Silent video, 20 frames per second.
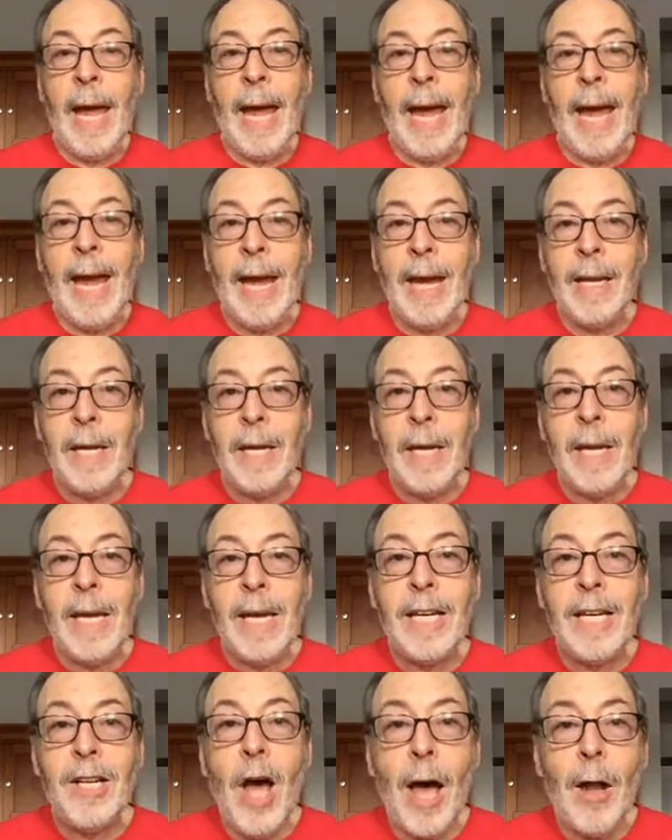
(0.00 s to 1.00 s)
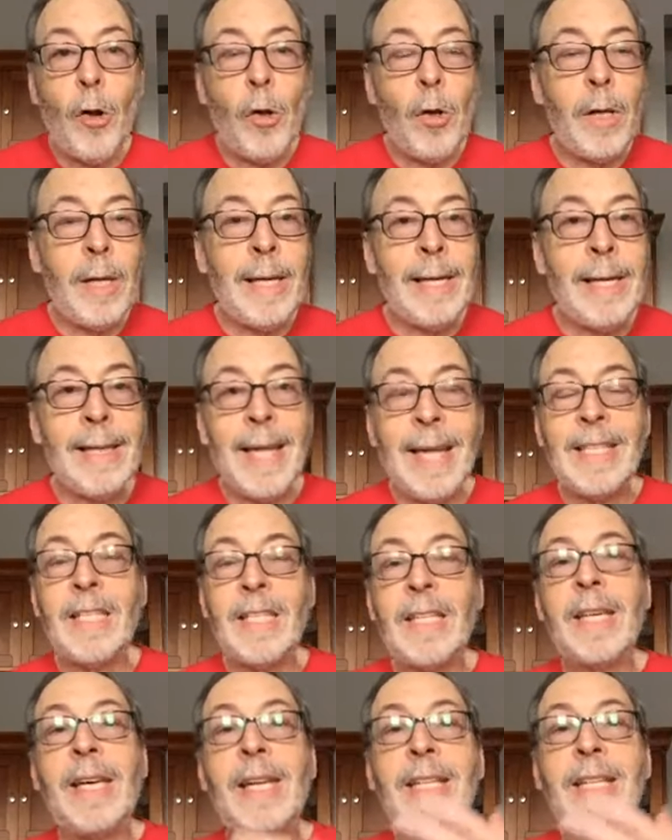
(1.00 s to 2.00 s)
and he not only lets
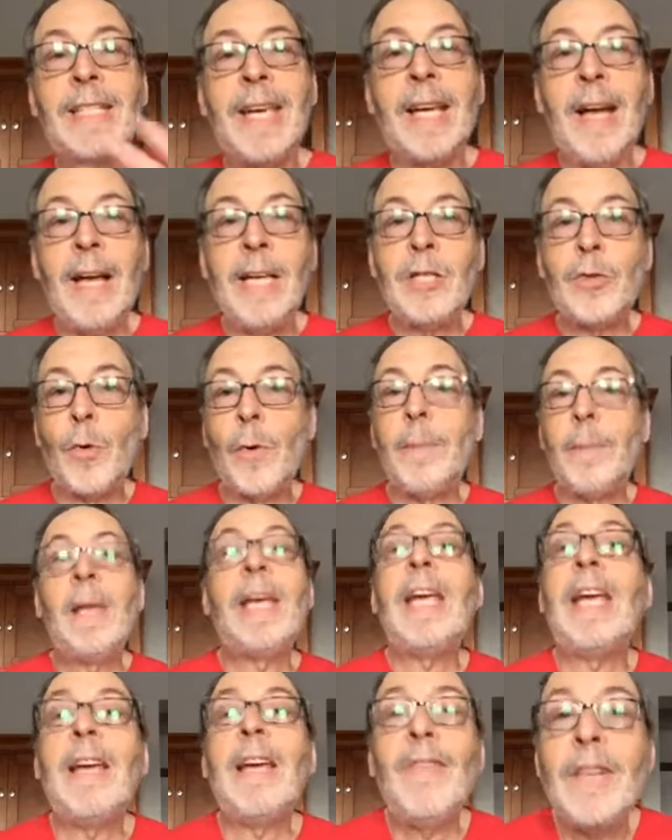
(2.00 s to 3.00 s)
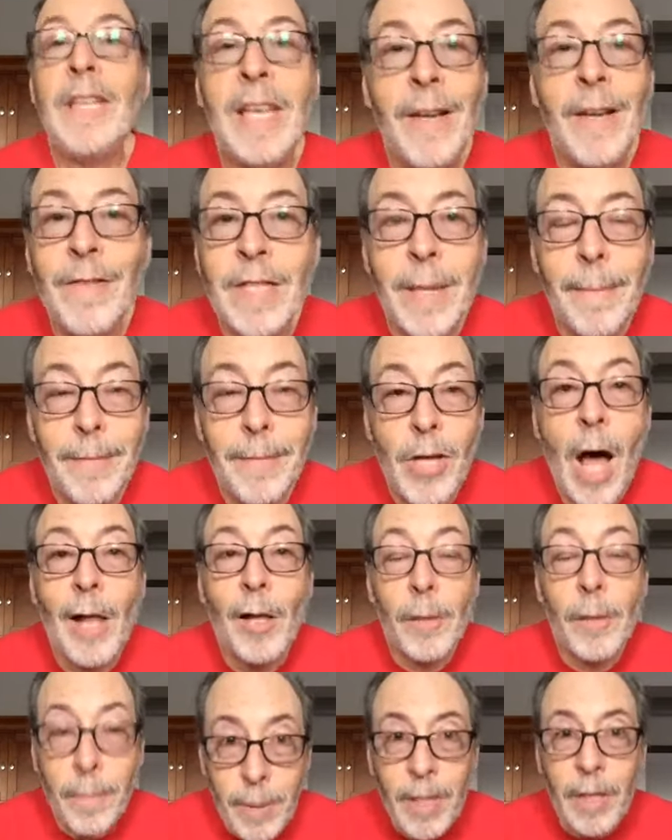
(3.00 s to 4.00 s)
the kids get ice cream, he even gives them
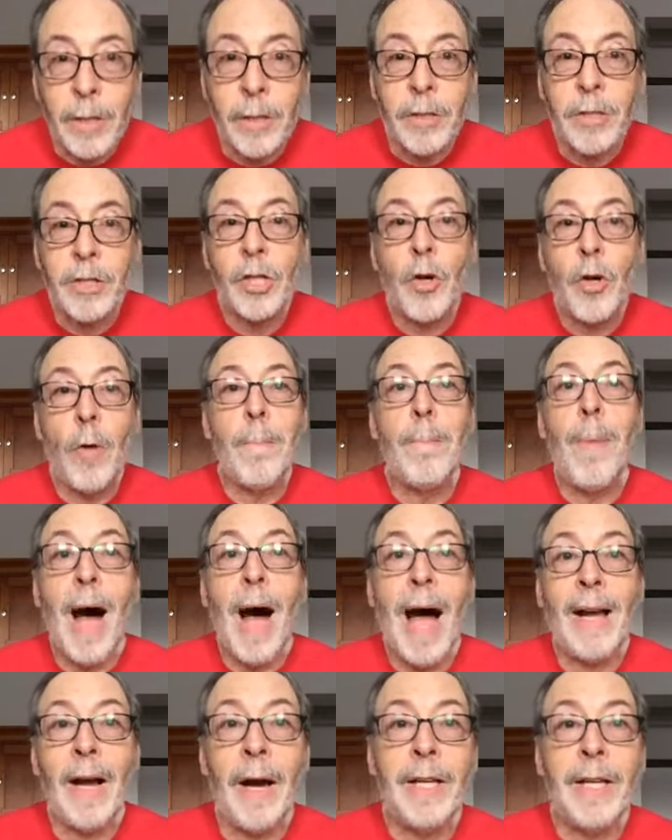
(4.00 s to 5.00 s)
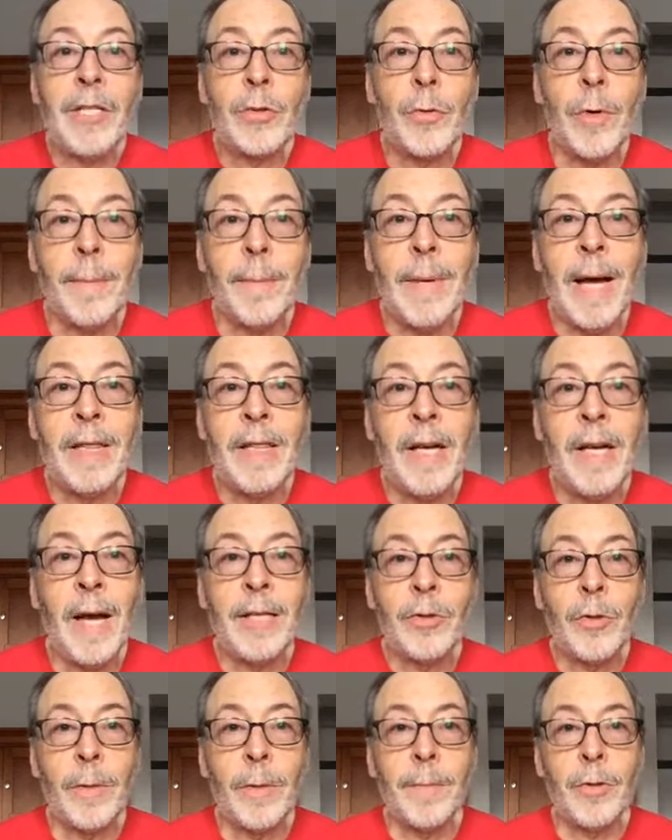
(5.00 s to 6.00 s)
dollar bills to go buy ice cream at the
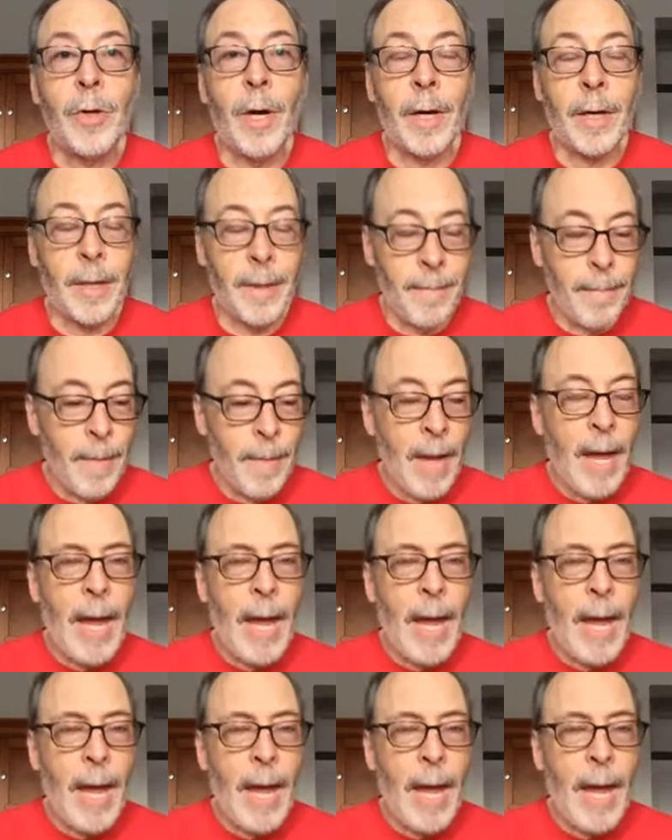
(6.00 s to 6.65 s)
ice cream truck.